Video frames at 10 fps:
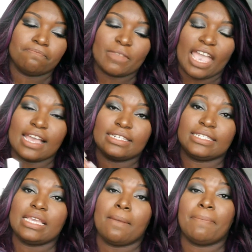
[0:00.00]
And
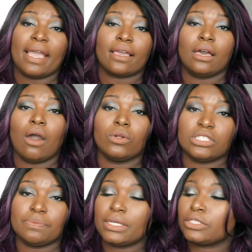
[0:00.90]
the Becca
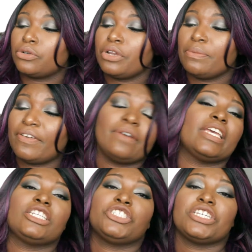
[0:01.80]
Ultimate Cream
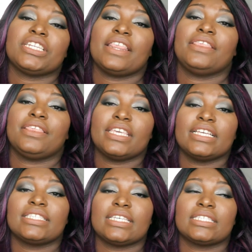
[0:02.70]
Foundation,
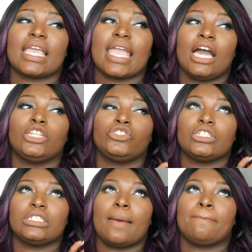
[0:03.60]
this is
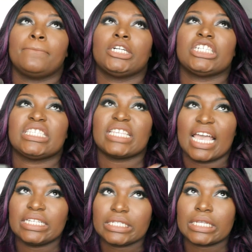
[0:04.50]

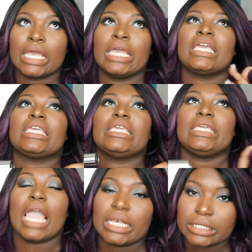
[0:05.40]
100%
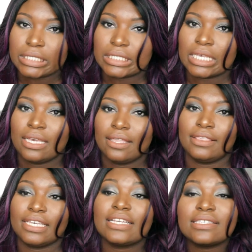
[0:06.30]
yes.
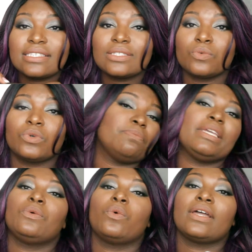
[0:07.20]
This would
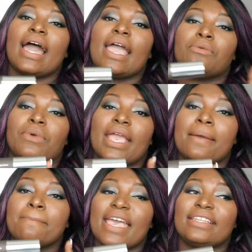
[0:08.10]
be what I
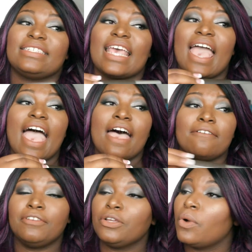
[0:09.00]
recommend
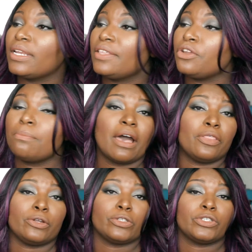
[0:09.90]
everyone and their
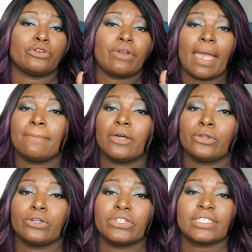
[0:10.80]
mothers, their
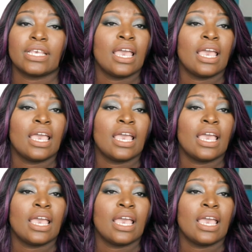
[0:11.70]
grandmothers,